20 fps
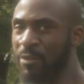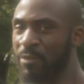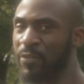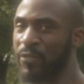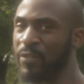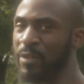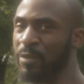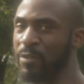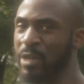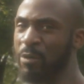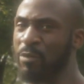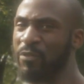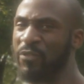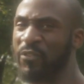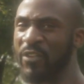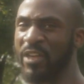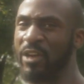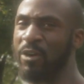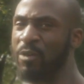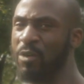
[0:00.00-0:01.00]
it'll
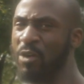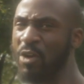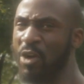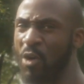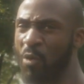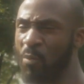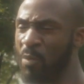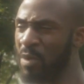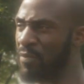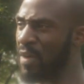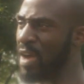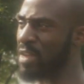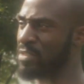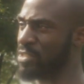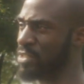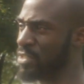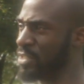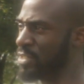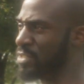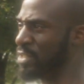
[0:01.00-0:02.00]
fill with
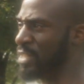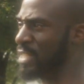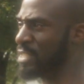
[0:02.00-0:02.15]
oxygen. So